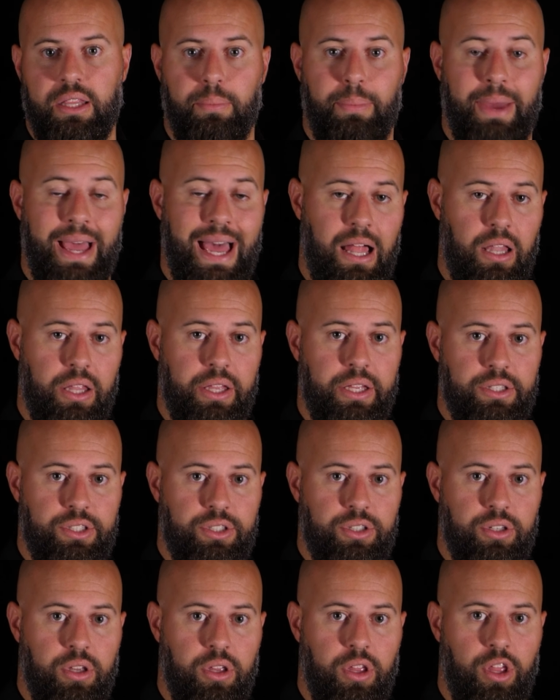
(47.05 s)
the
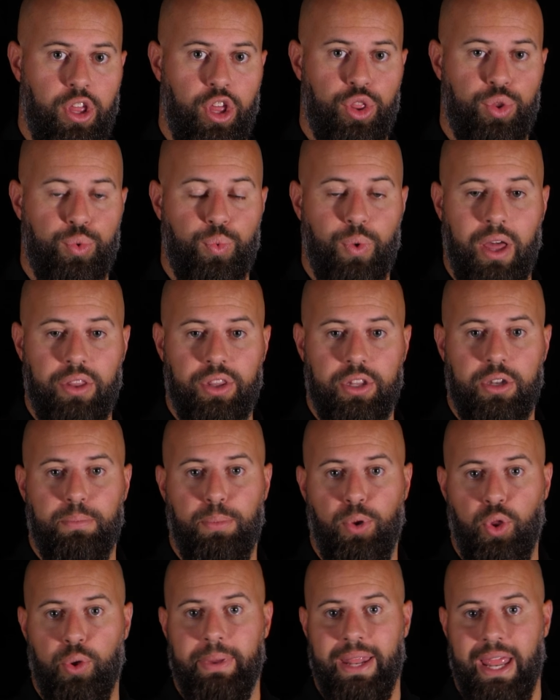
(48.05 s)
pallets throughout the
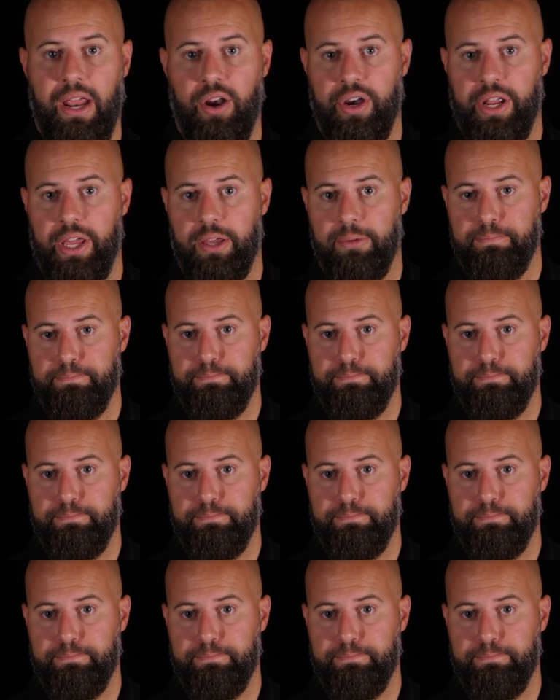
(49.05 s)
deployment area.